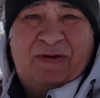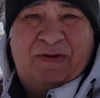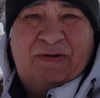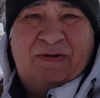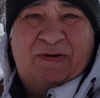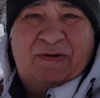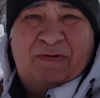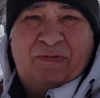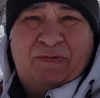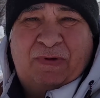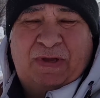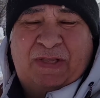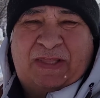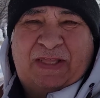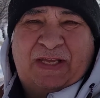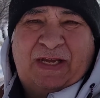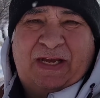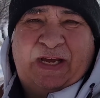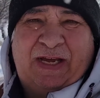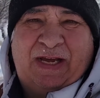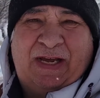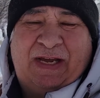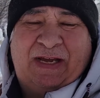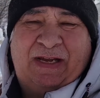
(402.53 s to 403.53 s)
with
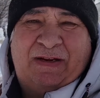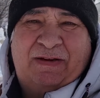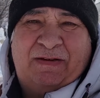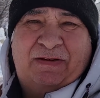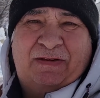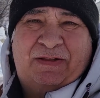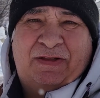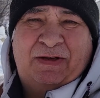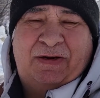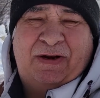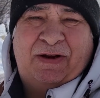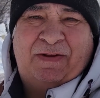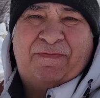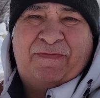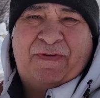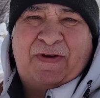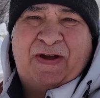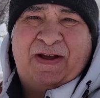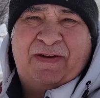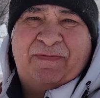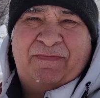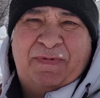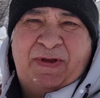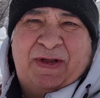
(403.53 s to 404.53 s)
a
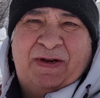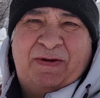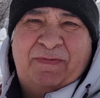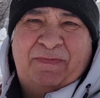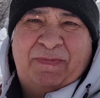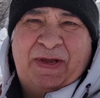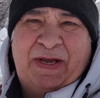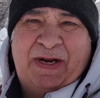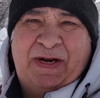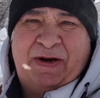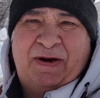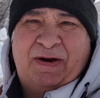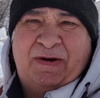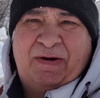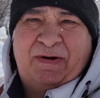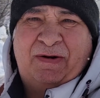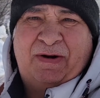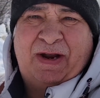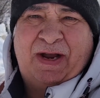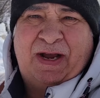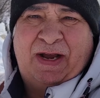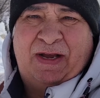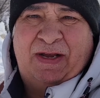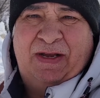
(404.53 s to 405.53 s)

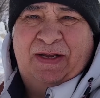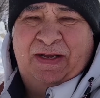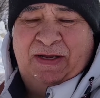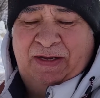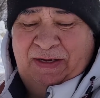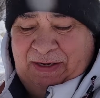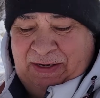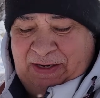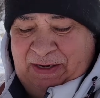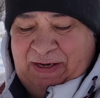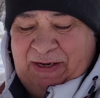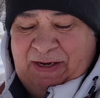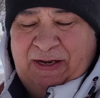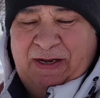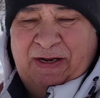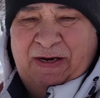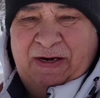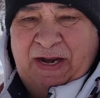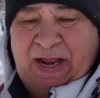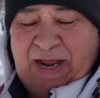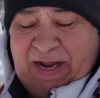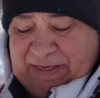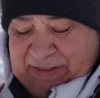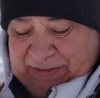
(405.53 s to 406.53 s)
35mm
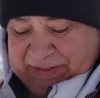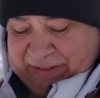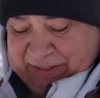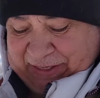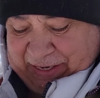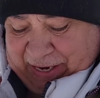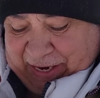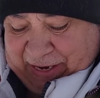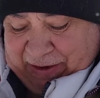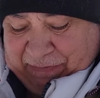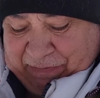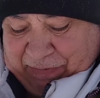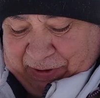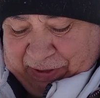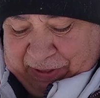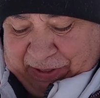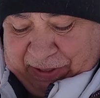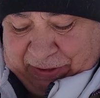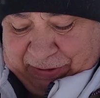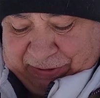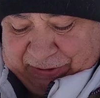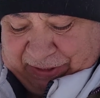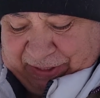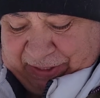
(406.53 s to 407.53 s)
lens, and we're
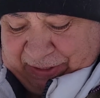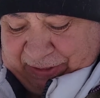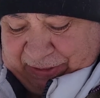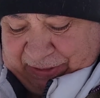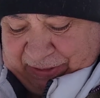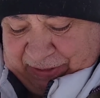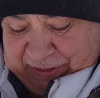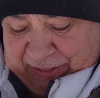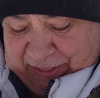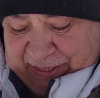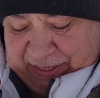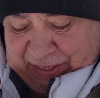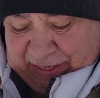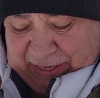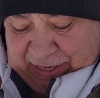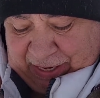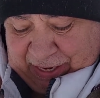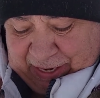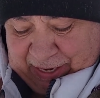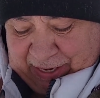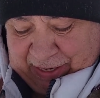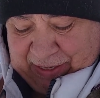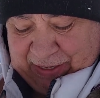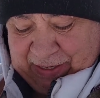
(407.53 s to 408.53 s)
using the